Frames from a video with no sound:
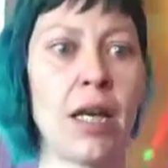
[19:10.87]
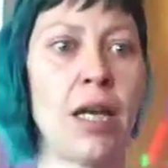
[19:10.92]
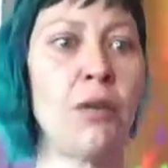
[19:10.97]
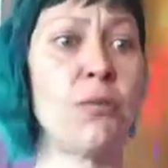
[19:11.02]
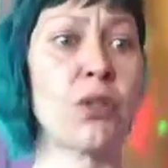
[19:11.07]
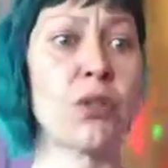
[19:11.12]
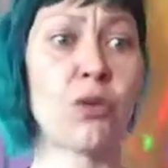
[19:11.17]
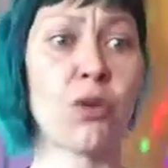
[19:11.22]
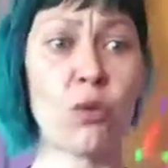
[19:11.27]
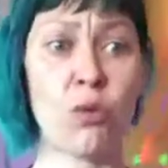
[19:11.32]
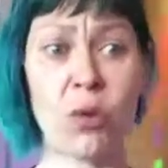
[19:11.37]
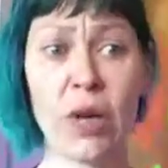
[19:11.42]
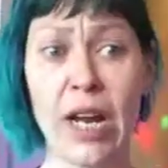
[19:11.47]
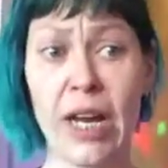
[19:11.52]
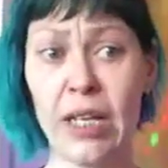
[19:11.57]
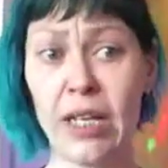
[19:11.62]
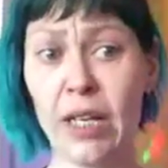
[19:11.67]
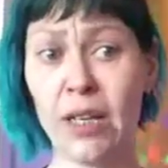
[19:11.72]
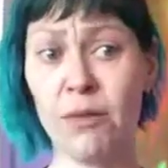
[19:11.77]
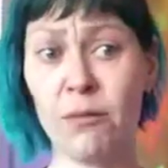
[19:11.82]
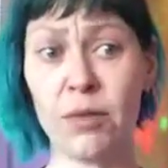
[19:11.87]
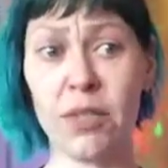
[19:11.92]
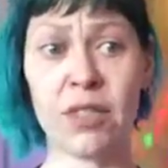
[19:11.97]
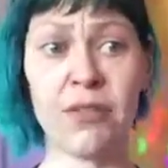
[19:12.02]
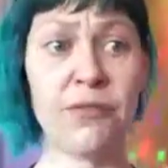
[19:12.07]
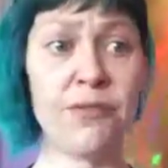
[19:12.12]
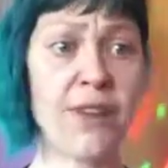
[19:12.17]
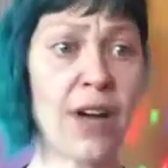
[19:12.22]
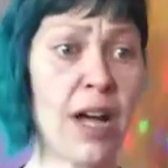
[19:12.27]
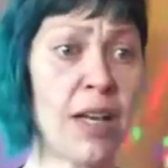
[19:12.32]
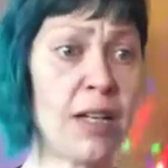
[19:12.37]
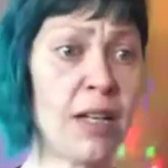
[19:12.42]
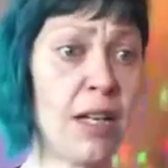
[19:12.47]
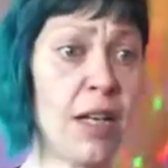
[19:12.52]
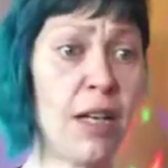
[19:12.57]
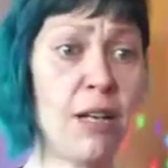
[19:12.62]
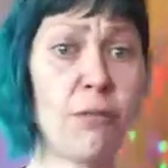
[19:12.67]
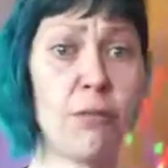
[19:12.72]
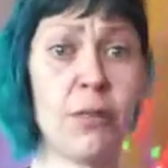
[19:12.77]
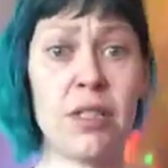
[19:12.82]
It was great. It was fun.
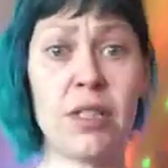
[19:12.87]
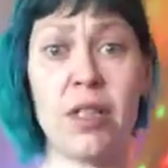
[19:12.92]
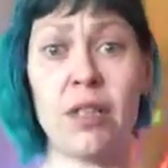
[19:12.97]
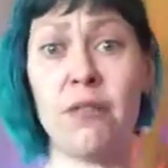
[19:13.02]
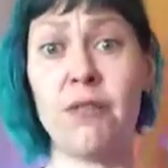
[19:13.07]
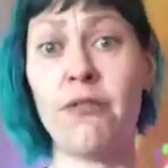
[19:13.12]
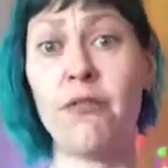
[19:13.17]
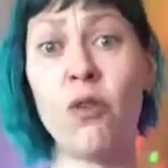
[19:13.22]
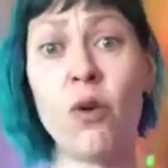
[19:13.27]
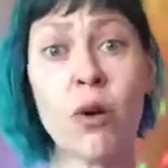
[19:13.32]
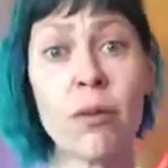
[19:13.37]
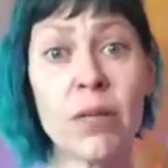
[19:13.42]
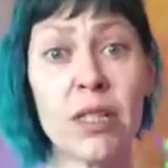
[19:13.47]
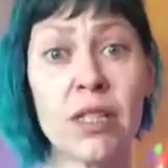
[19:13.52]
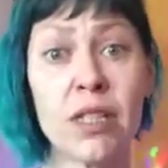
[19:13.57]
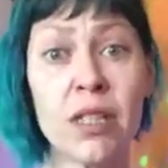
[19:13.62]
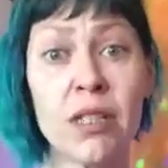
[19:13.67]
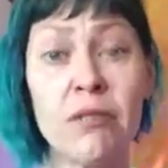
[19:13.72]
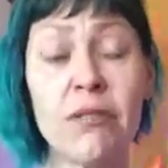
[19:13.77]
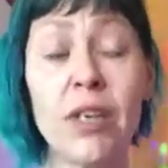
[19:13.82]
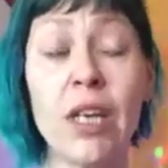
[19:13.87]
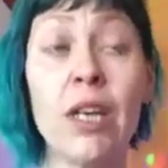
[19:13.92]
It was informative.